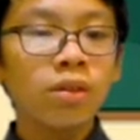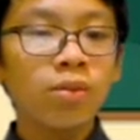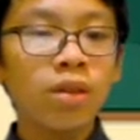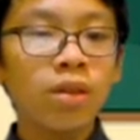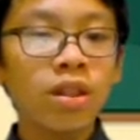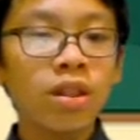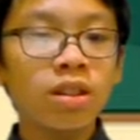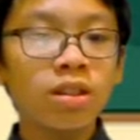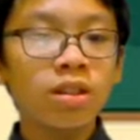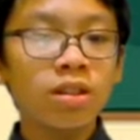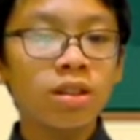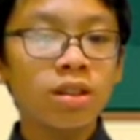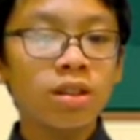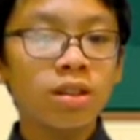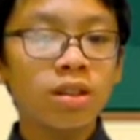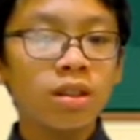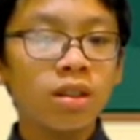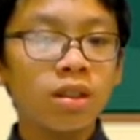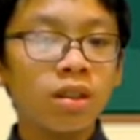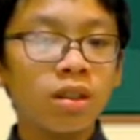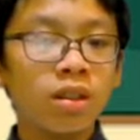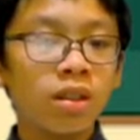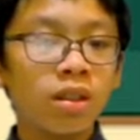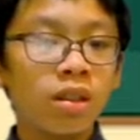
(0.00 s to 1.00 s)
plus
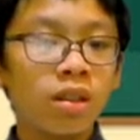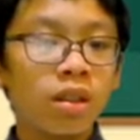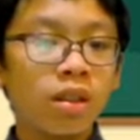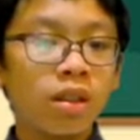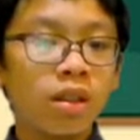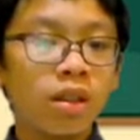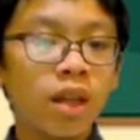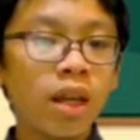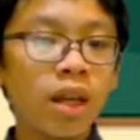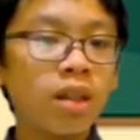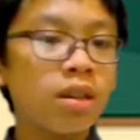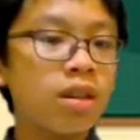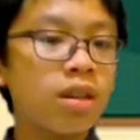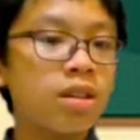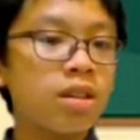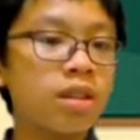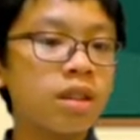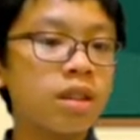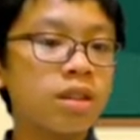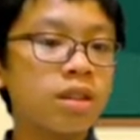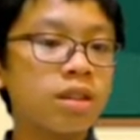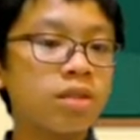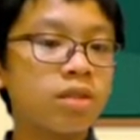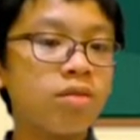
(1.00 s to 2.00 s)

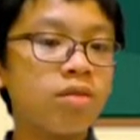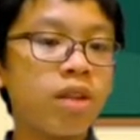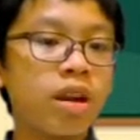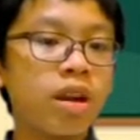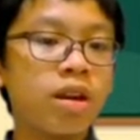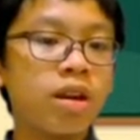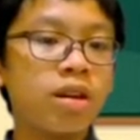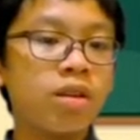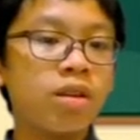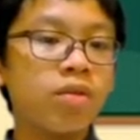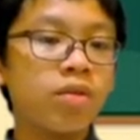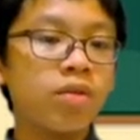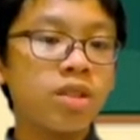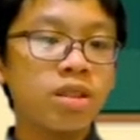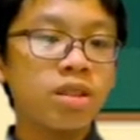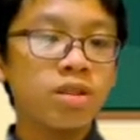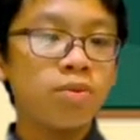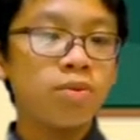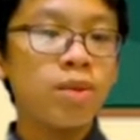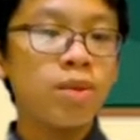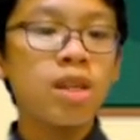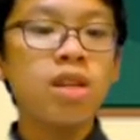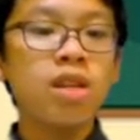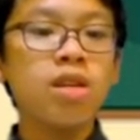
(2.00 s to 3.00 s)
96 square, which
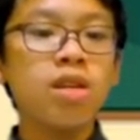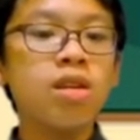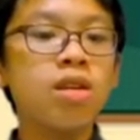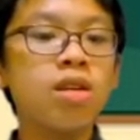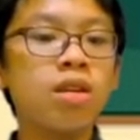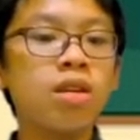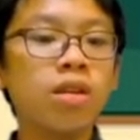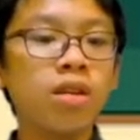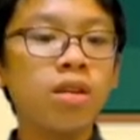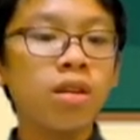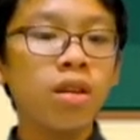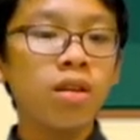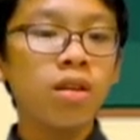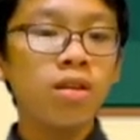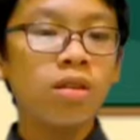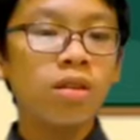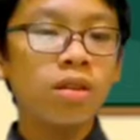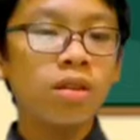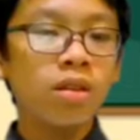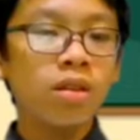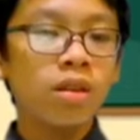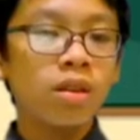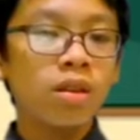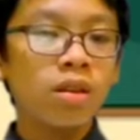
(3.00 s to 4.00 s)
is b
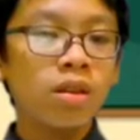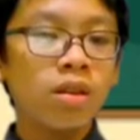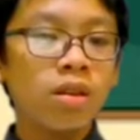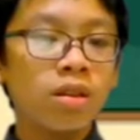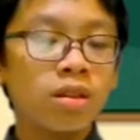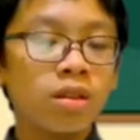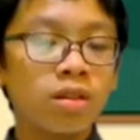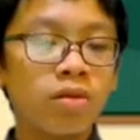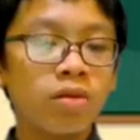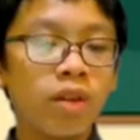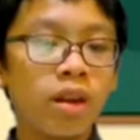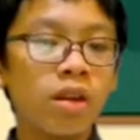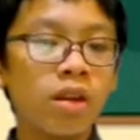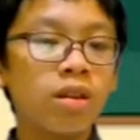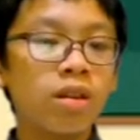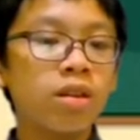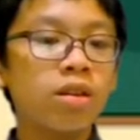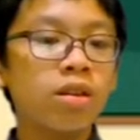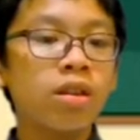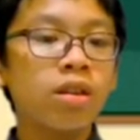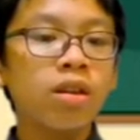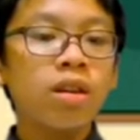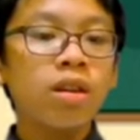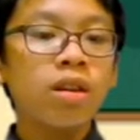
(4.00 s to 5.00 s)
squared,
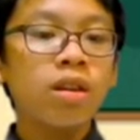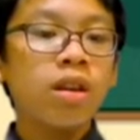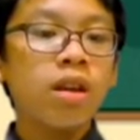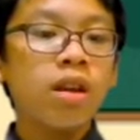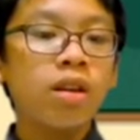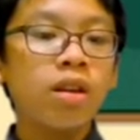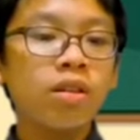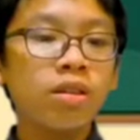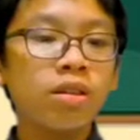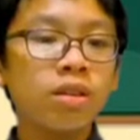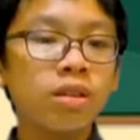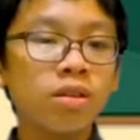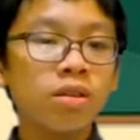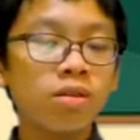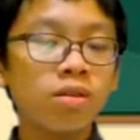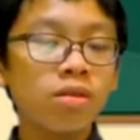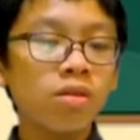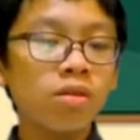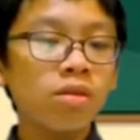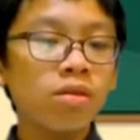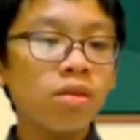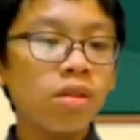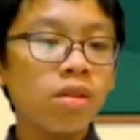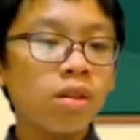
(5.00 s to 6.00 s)
equals
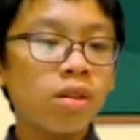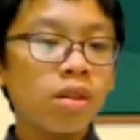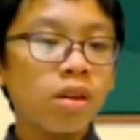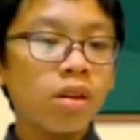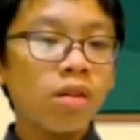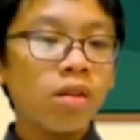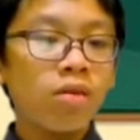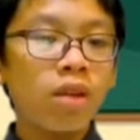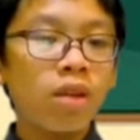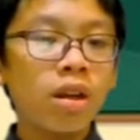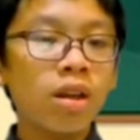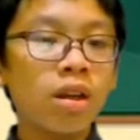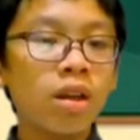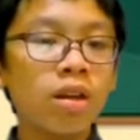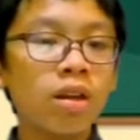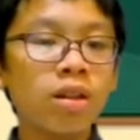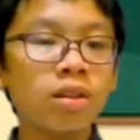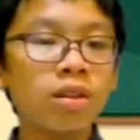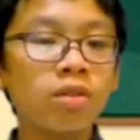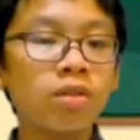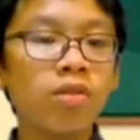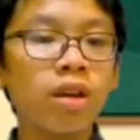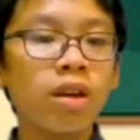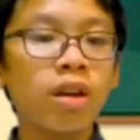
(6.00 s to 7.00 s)
to
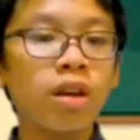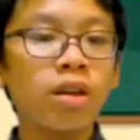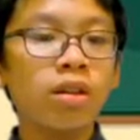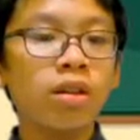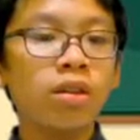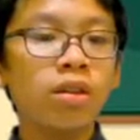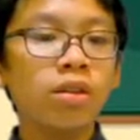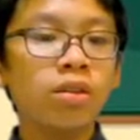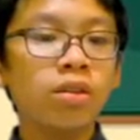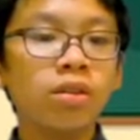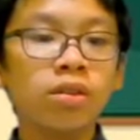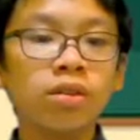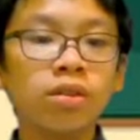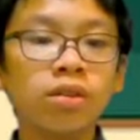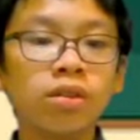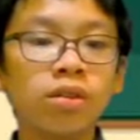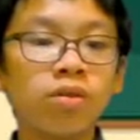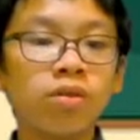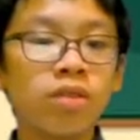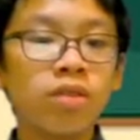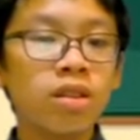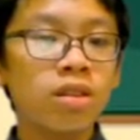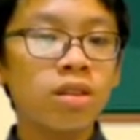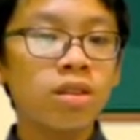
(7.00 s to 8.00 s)
100 squared,
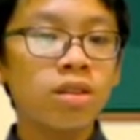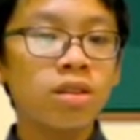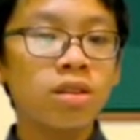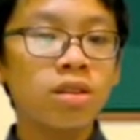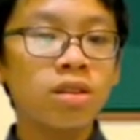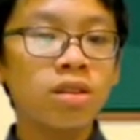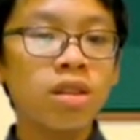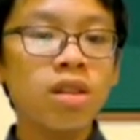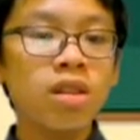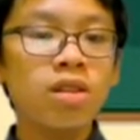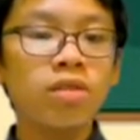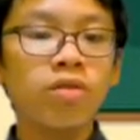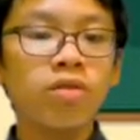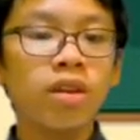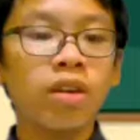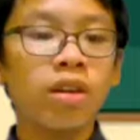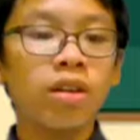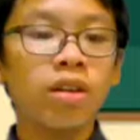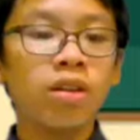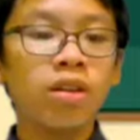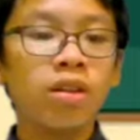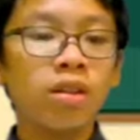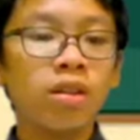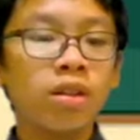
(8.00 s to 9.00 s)
which is c
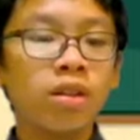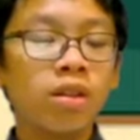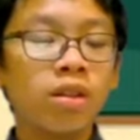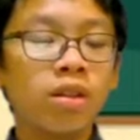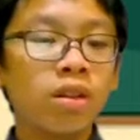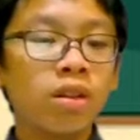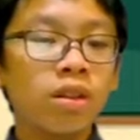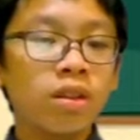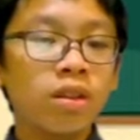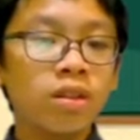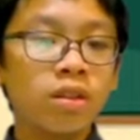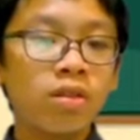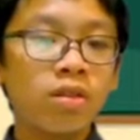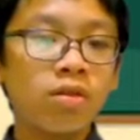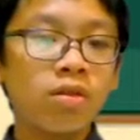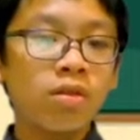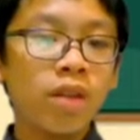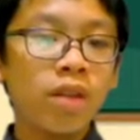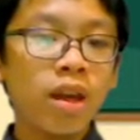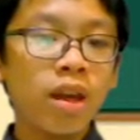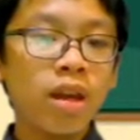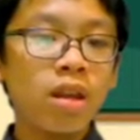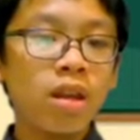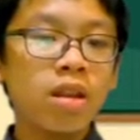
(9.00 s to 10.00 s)
squared.
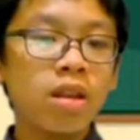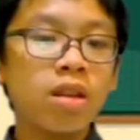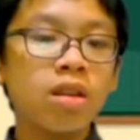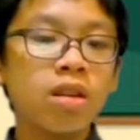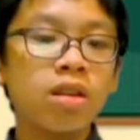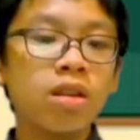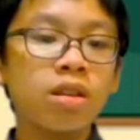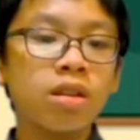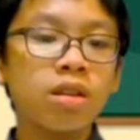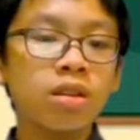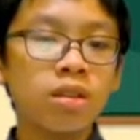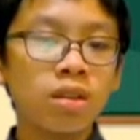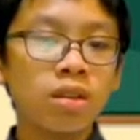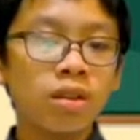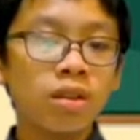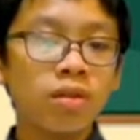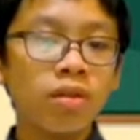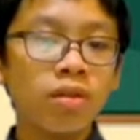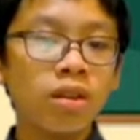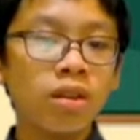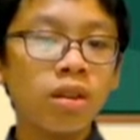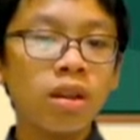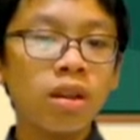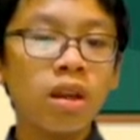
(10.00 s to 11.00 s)
So a is
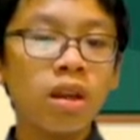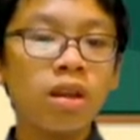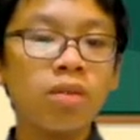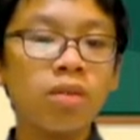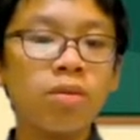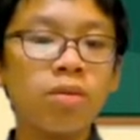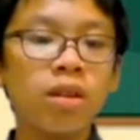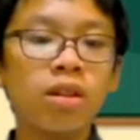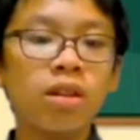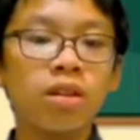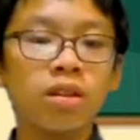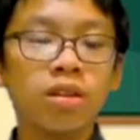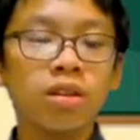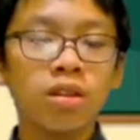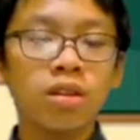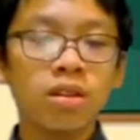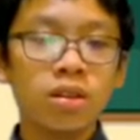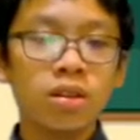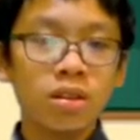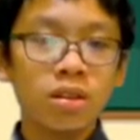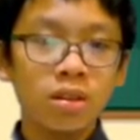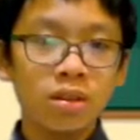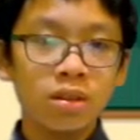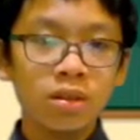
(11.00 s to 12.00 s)
28
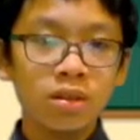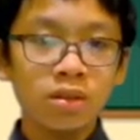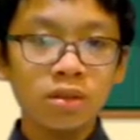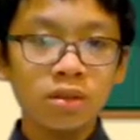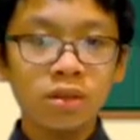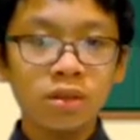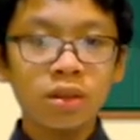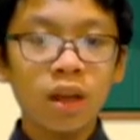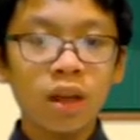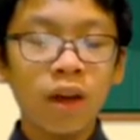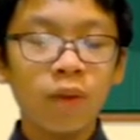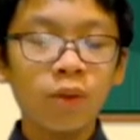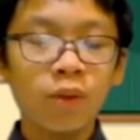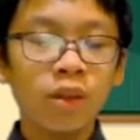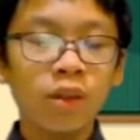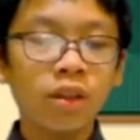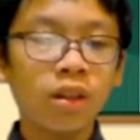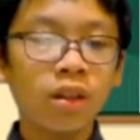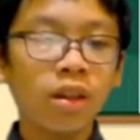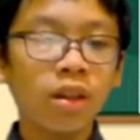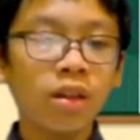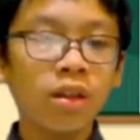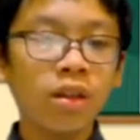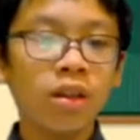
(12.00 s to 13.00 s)
meters after
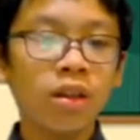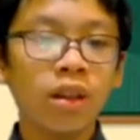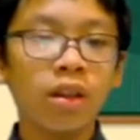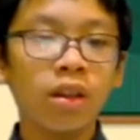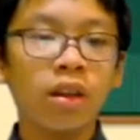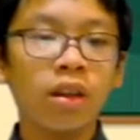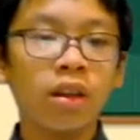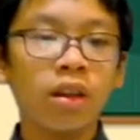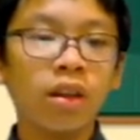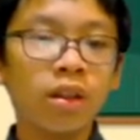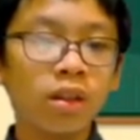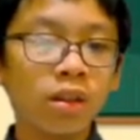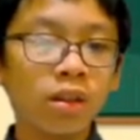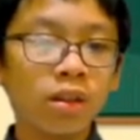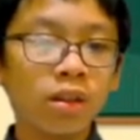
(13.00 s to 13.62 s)
calculating.